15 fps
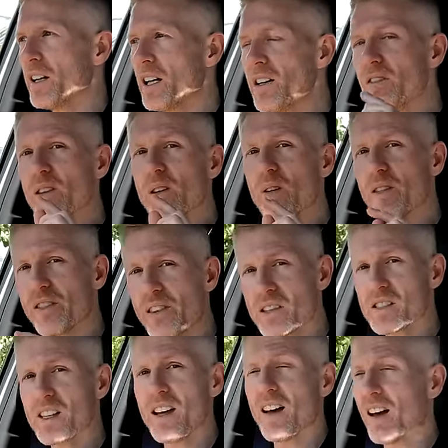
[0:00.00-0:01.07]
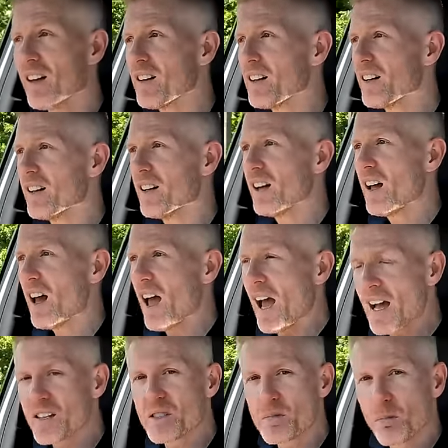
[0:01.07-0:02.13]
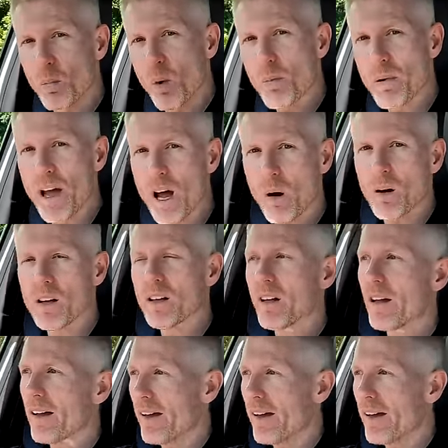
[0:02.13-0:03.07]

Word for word: Even though this car has more power